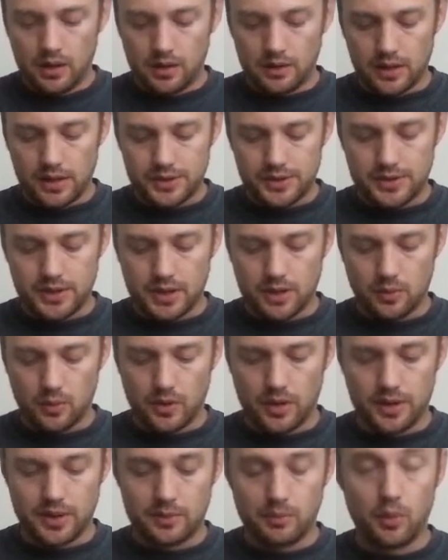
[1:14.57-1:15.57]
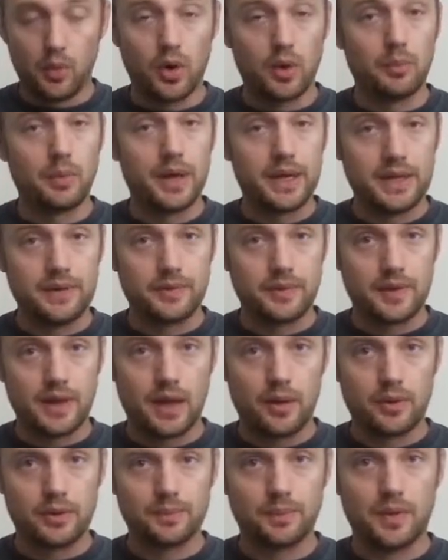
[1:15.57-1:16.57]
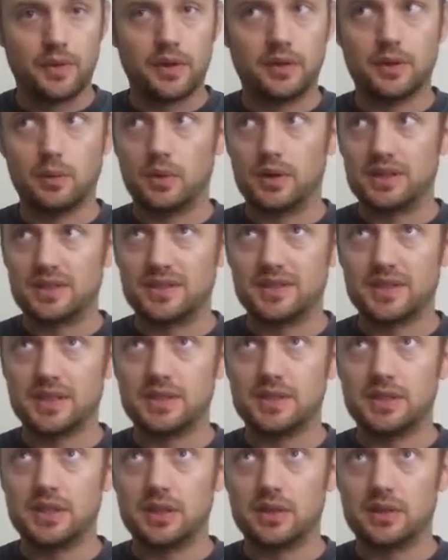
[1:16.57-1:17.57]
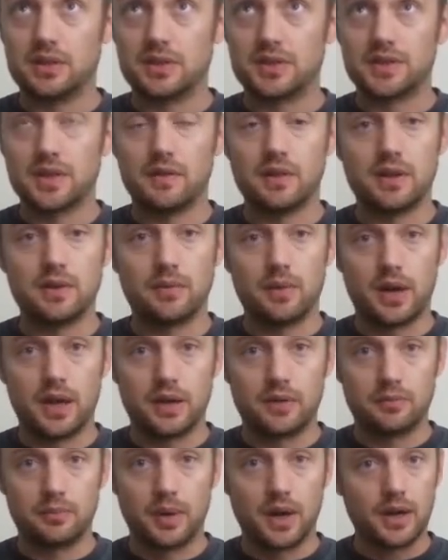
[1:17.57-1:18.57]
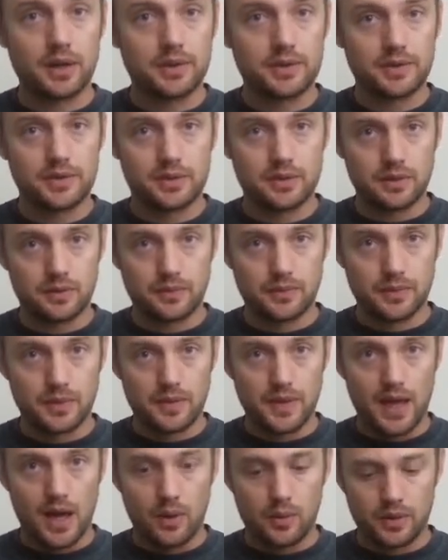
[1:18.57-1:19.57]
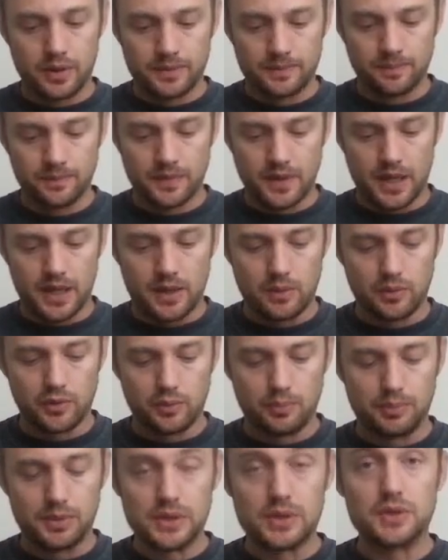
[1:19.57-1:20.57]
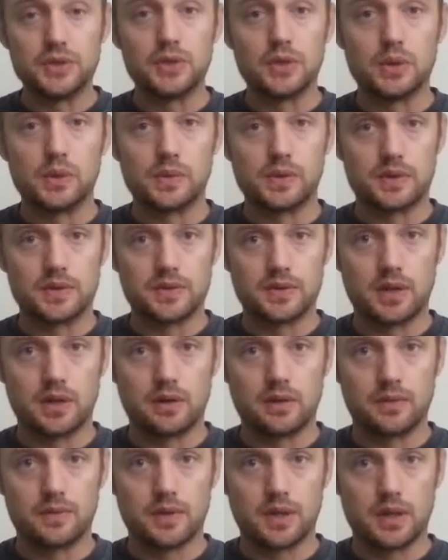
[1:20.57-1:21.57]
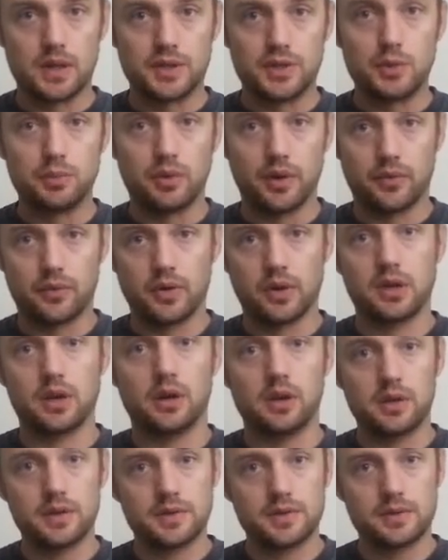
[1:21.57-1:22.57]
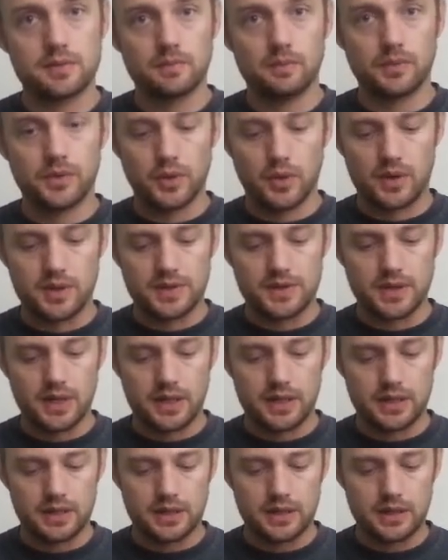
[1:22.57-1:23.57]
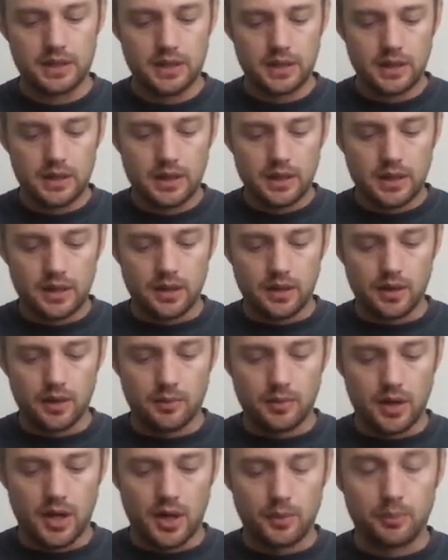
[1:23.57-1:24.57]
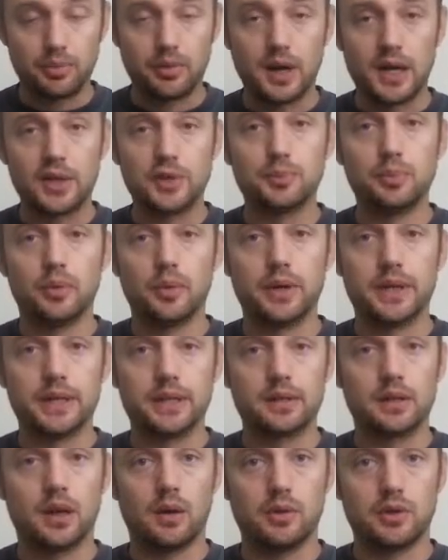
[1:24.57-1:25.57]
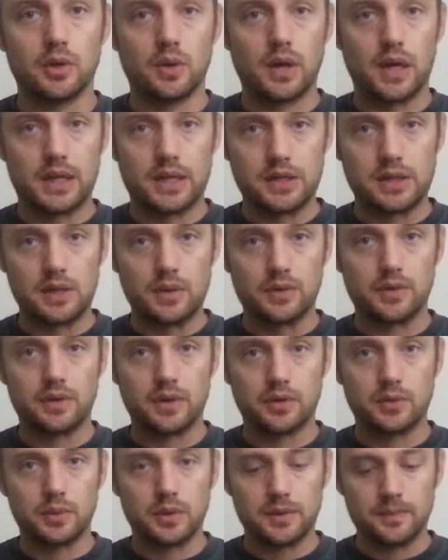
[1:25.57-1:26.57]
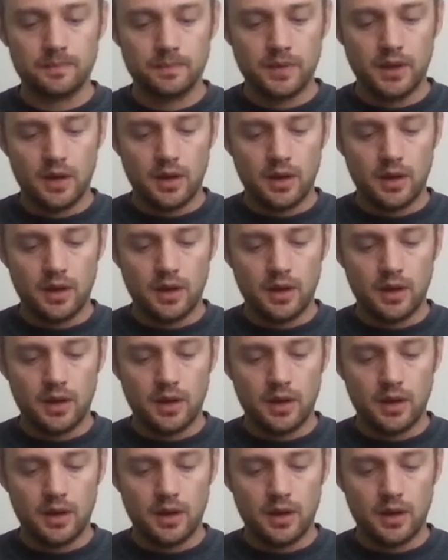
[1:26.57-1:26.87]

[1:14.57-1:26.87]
Logitech wanted more money for that one. I think they wanted 60 or 75 bucks for that one, and it was Bluetooth instead of 2.4 gigahertz. So I decided on price point I would go ahead and use this one.